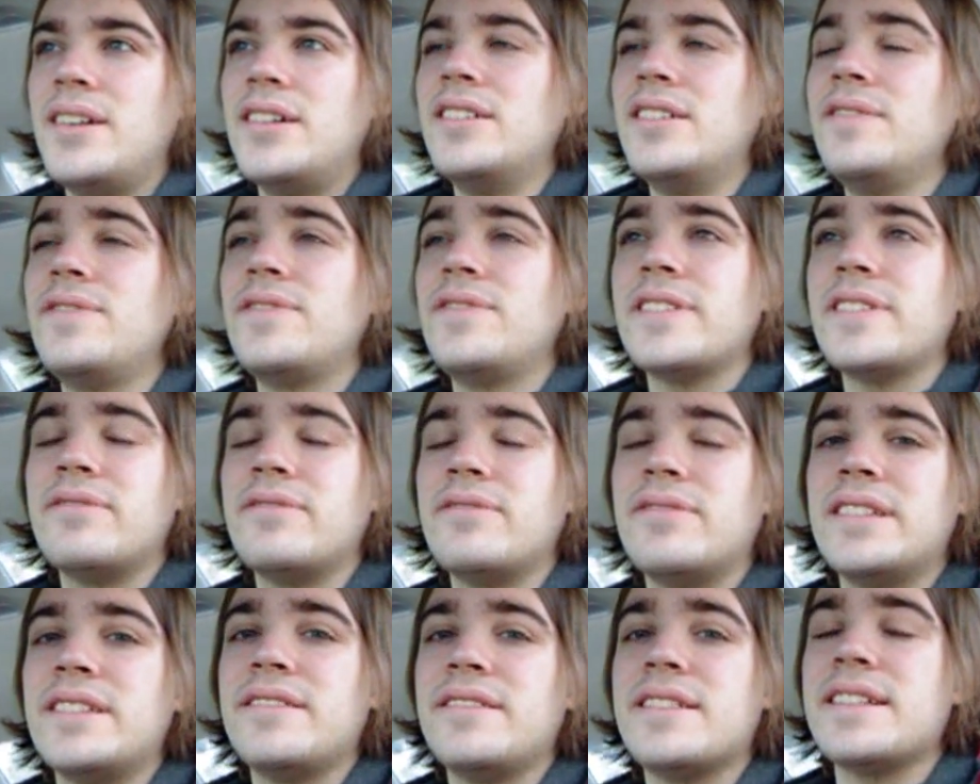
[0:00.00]
Hopefully
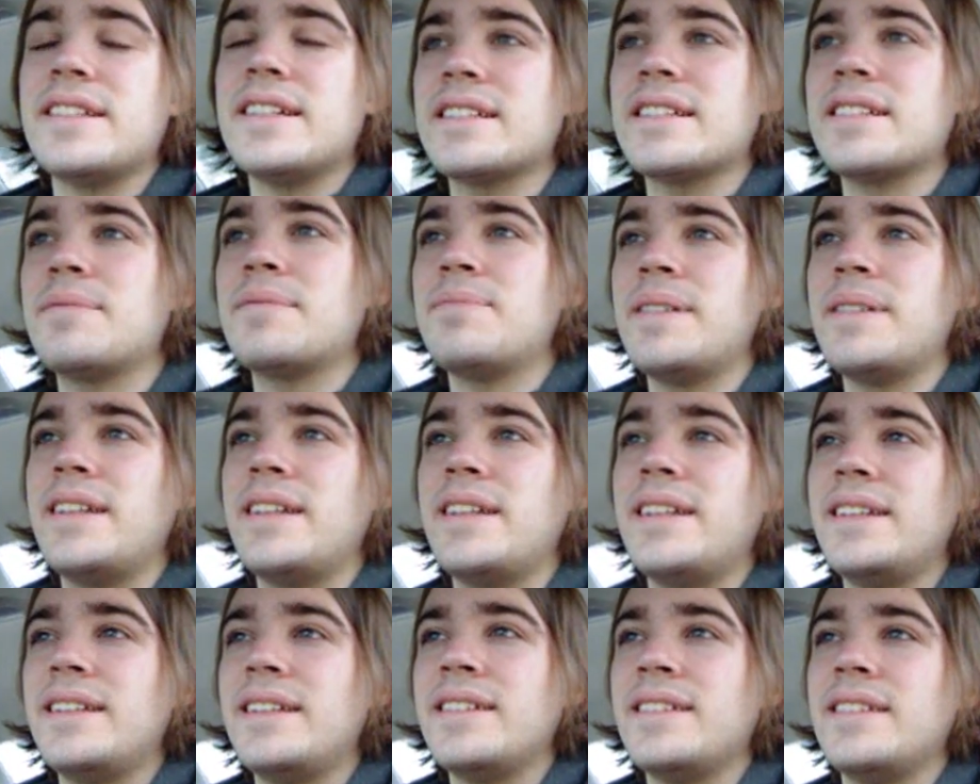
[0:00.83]
Windows
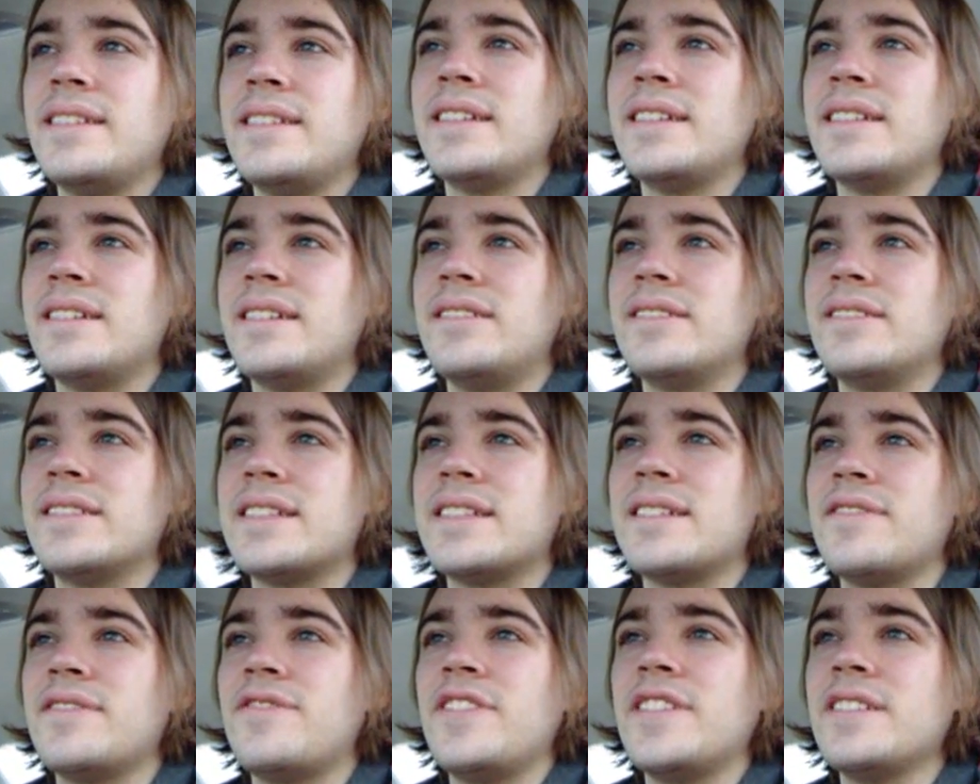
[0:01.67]
XP, you know,
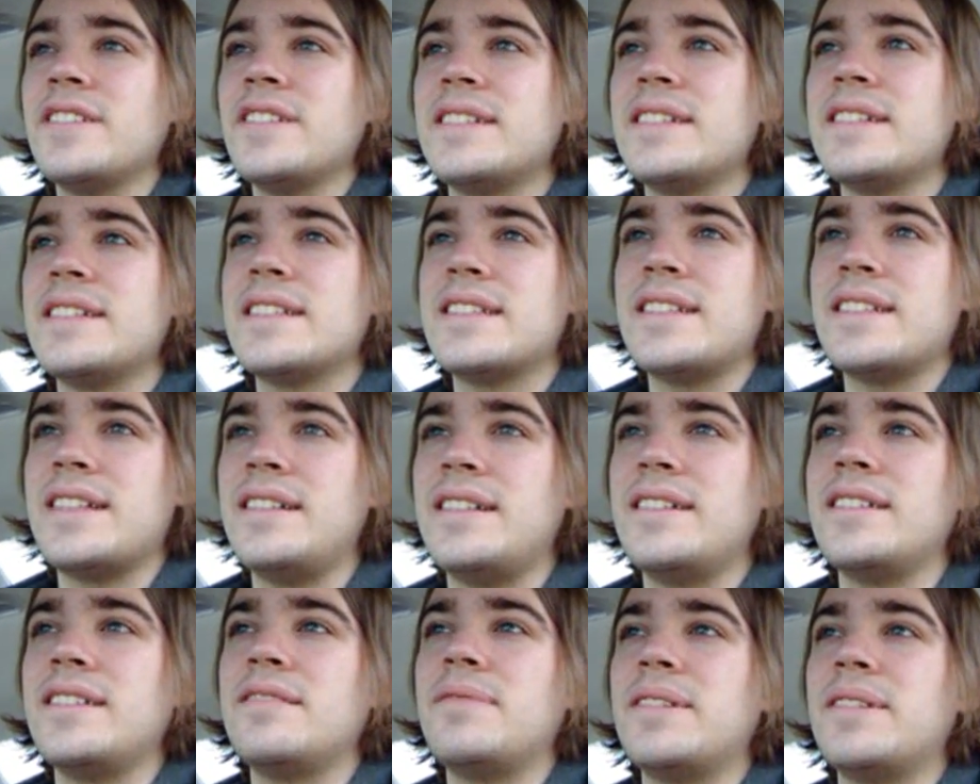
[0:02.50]
it's a fairly
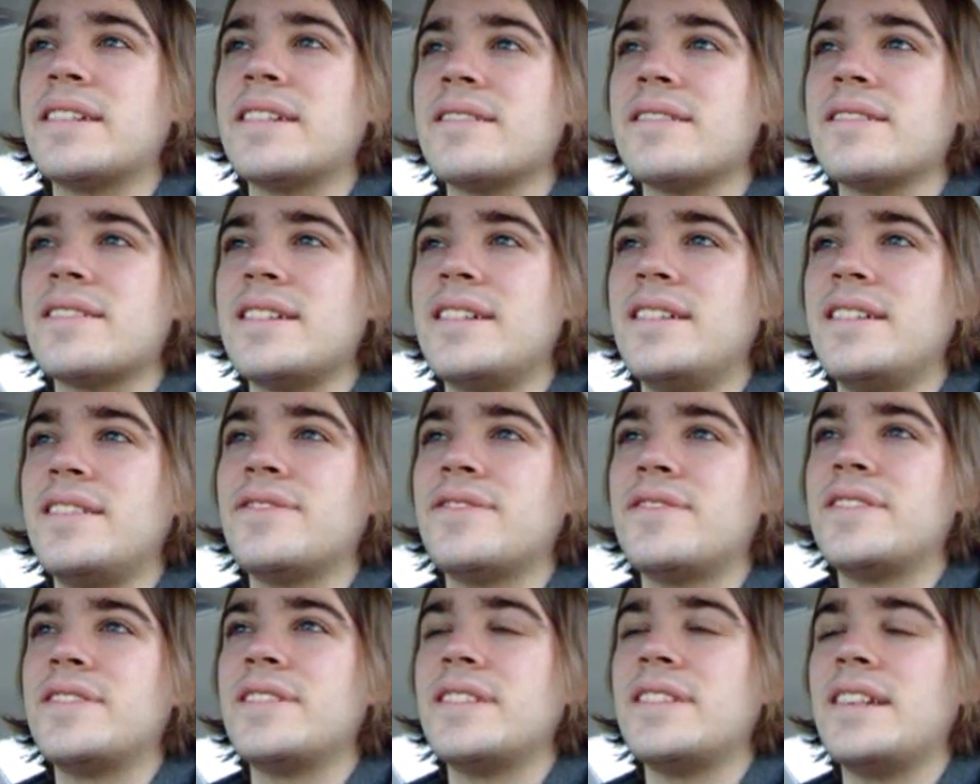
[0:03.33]
solid
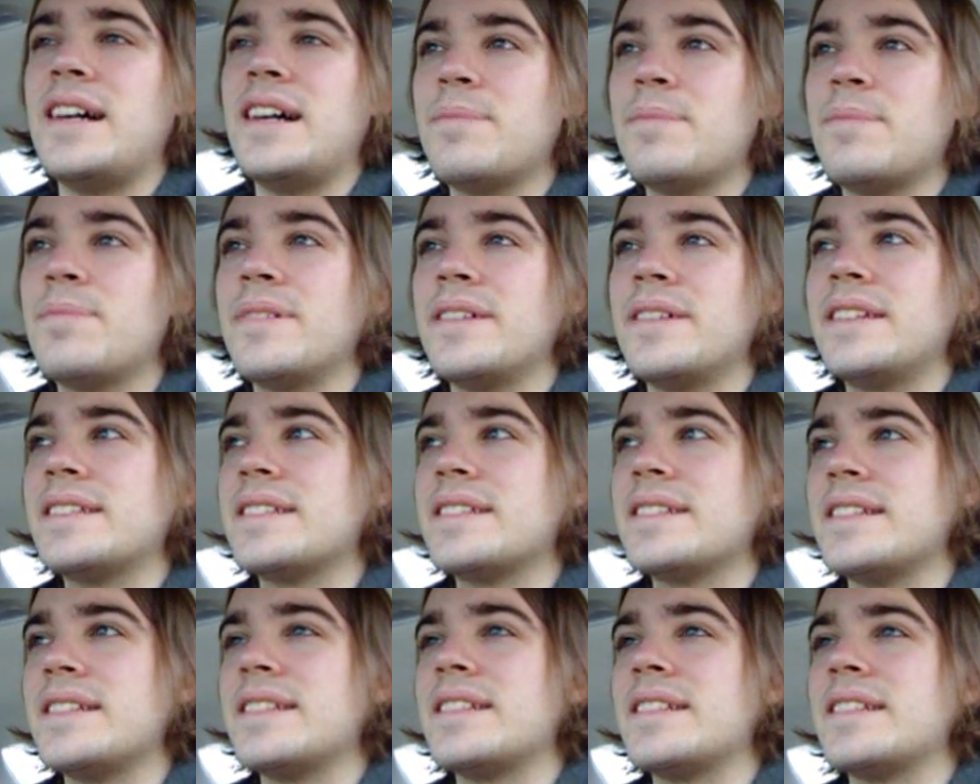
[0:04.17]
Microsoft
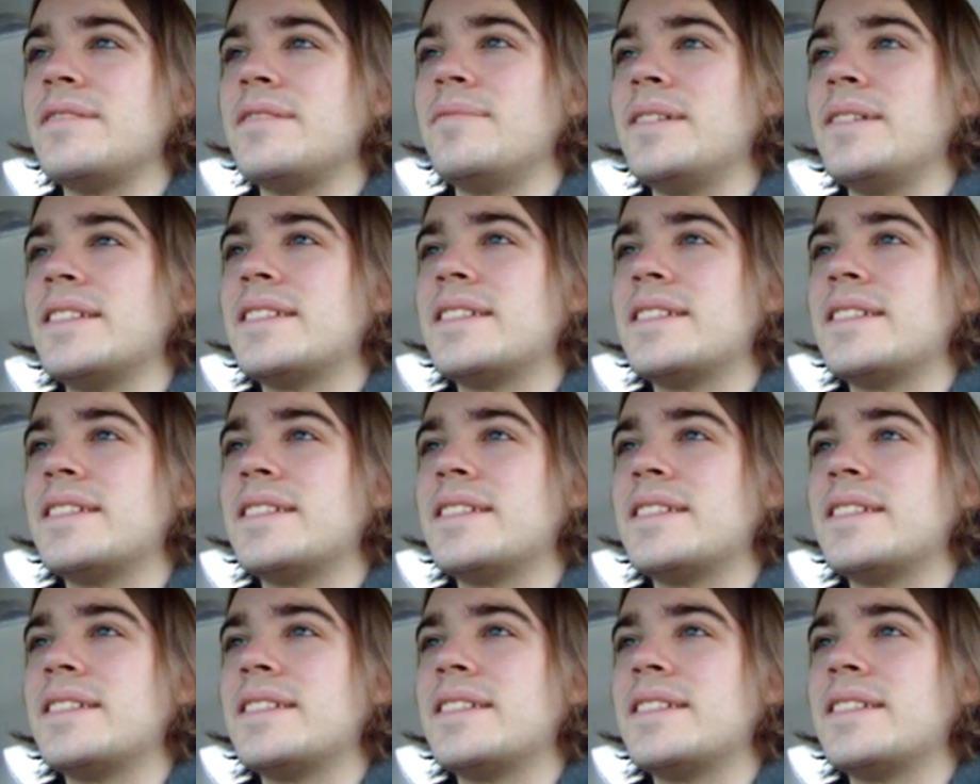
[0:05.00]
operating system.